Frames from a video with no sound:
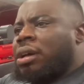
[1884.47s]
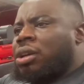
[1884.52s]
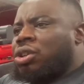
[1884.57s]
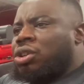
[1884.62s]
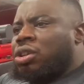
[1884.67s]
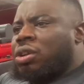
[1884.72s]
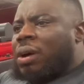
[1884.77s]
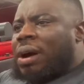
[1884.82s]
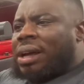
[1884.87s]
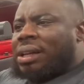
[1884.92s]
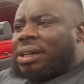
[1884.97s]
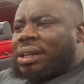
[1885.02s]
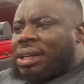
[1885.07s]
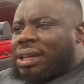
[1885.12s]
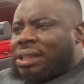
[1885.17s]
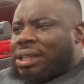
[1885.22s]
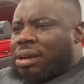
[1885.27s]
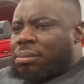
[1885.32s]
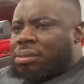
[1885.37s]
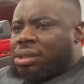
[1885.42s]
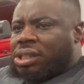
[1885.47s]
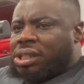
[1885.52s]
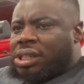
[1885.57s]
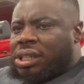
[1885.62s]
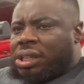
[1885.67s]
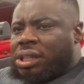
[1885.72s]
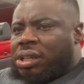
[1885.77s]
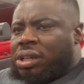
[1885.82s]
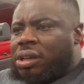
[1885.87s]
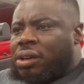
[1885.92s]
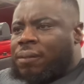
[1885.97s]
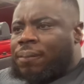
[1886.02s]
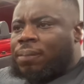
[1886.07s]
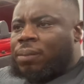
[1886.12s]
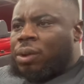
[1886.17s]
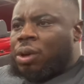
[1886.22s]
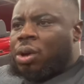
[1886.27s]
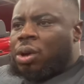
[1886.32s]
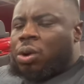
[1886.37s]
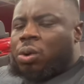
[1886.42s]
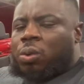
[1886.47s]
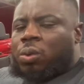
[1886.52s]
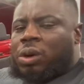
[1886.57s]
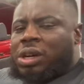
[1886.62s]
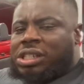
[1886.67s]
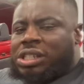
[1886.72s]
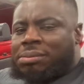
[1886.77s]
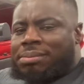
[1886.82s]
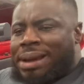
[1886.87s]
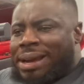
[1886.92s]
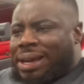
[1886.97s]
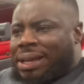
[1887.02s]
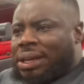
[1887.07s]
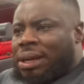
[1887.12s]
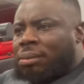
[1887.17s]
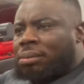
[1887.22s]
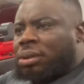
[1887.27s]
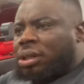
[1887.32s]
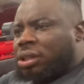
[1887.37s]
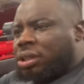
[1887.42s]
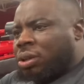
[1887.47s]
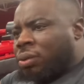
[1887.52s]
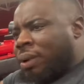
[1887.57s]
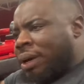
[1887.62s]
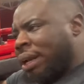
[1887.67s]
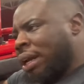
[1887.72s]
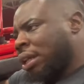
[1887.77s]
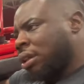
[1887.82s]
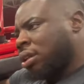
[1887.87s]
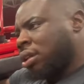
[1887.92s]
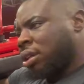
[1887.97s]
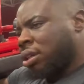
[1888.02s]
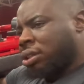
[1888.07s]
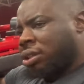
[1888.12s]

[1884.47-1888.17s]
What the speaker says: You know, I look at them to see what's making them look the way they look.